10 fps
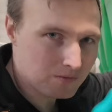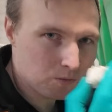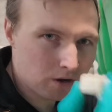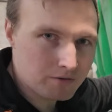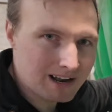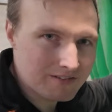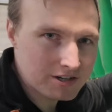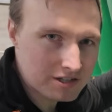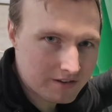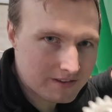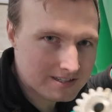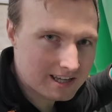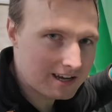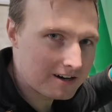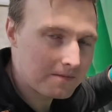And one revolution of this
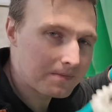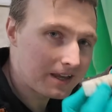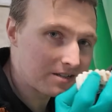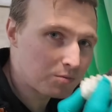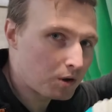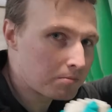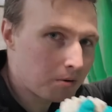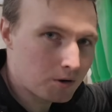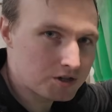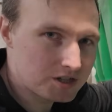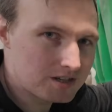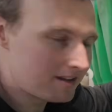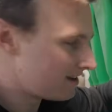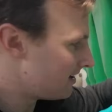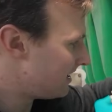gear is one portion.
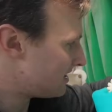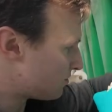It